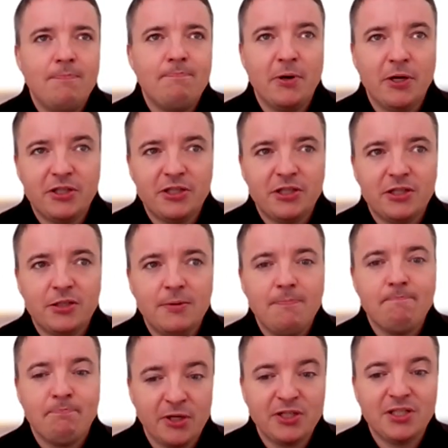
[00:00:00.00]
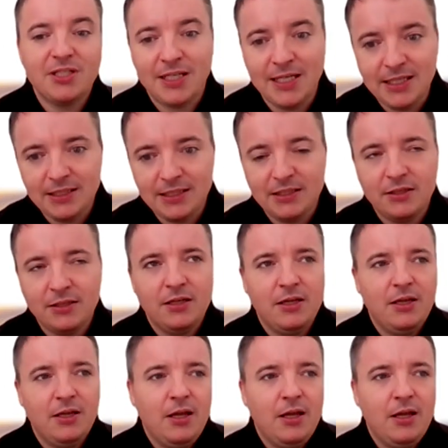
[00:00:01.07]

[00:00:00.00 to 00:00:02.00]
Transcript: bus, buses.